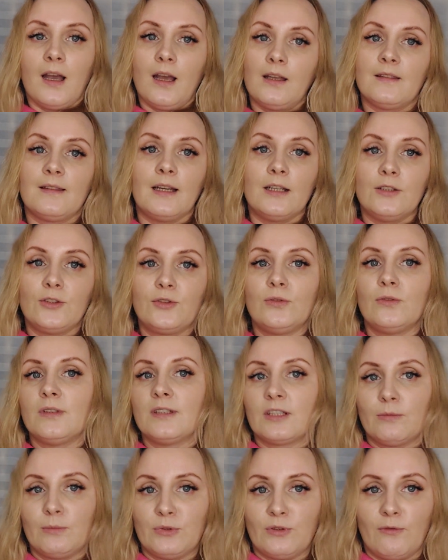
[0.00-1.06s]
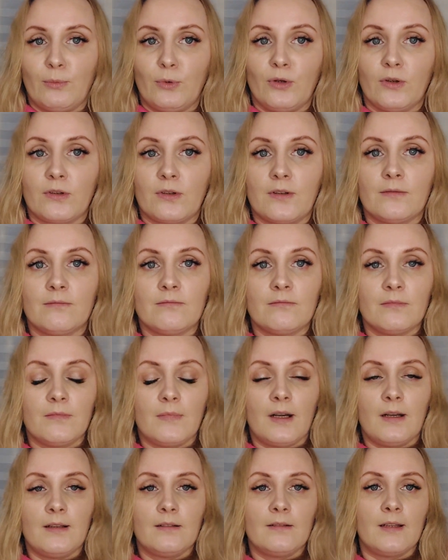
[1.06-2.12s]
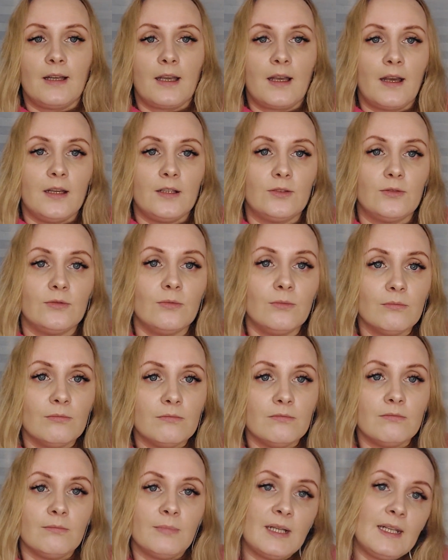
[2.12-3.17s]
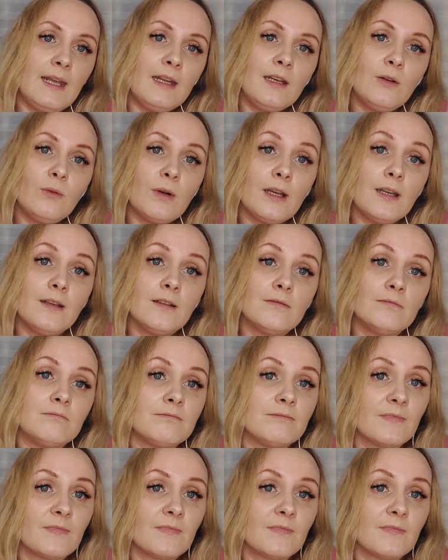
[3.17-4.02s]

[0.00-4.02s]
and then do a little bit of book like I do. But anyway,